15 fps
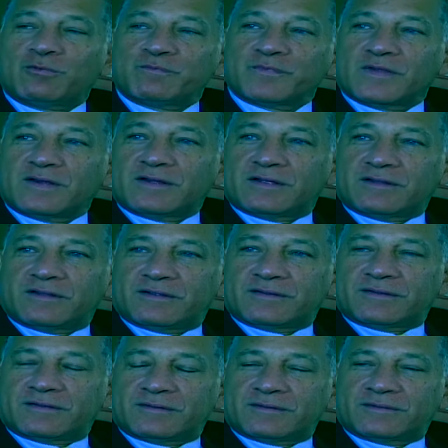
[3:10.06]
because we
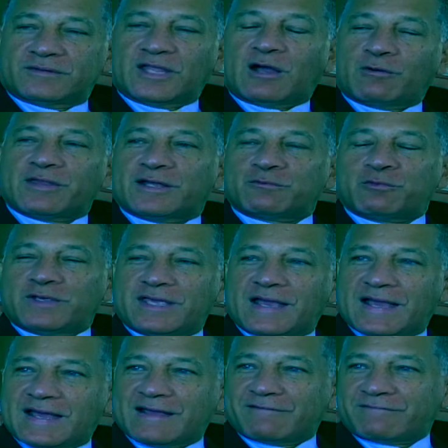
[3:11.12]
thought it was just such a
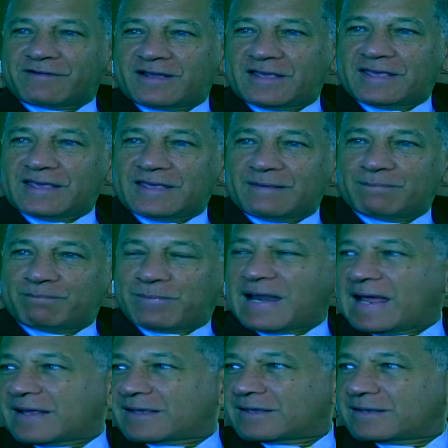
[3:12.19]
bad time.
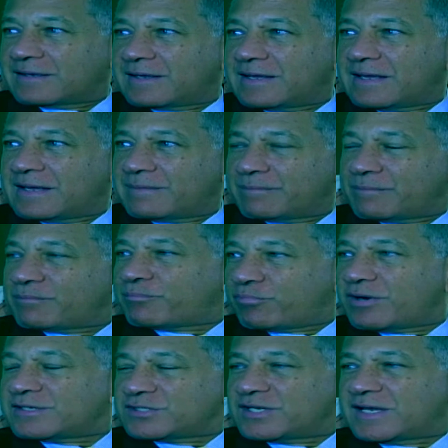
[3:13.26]
And
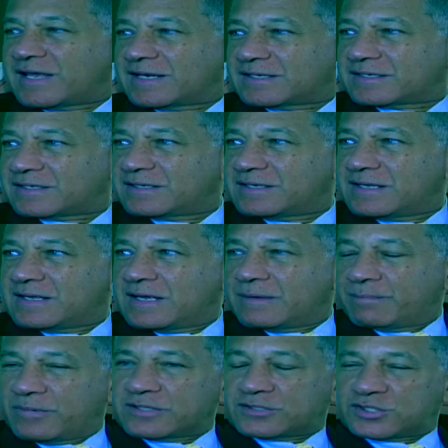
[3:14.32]
we had such
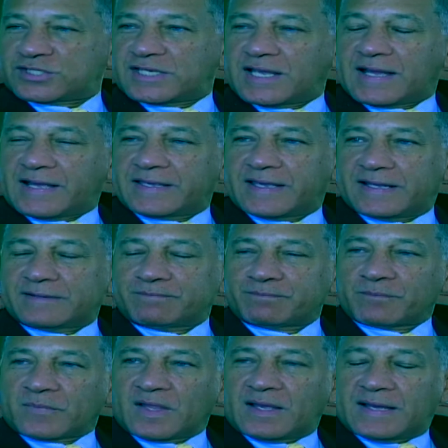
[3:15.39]
good ratings,
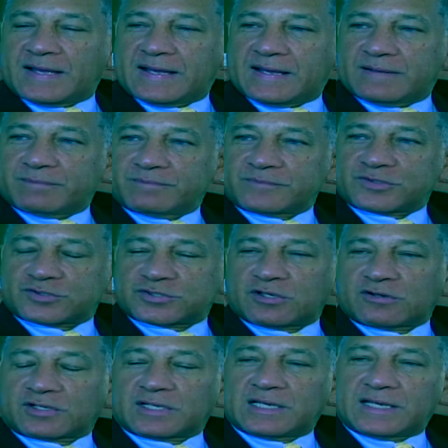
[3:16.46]
Nielsen ratings,
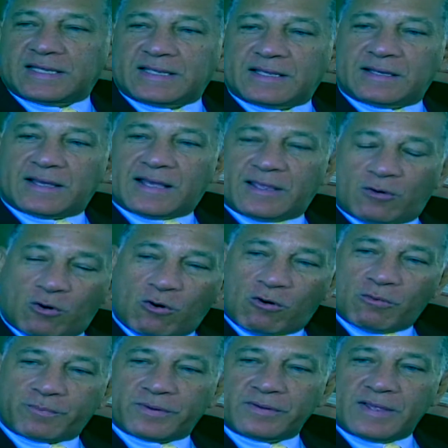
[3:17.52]
that we decided
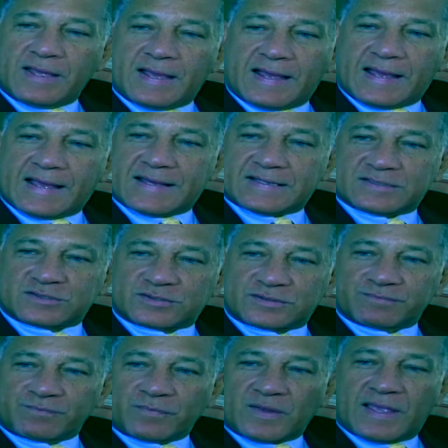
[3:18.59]
that we were going to go
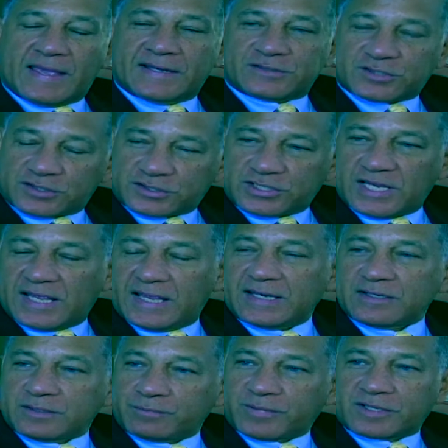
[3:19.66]
further. So we added
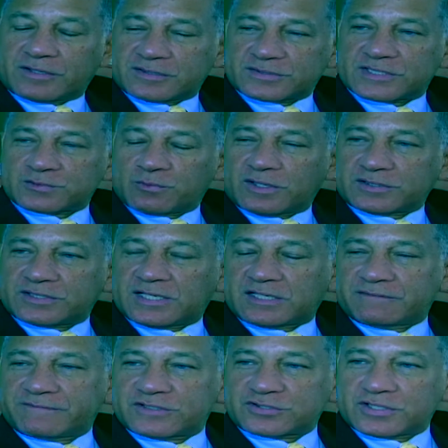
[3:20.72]
the news, we
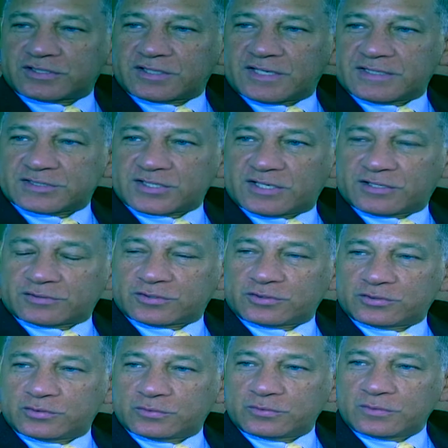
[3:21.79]
added the sports.
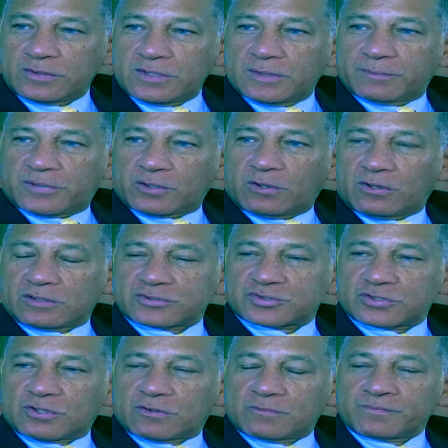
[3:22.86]
Today we
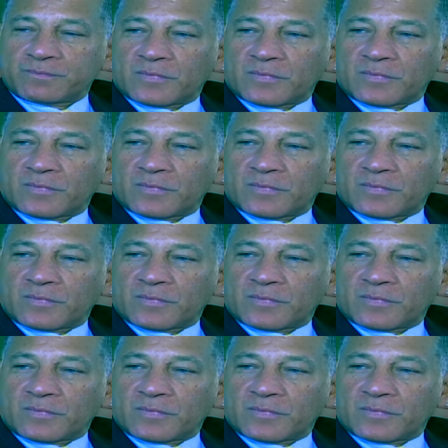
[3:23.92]
have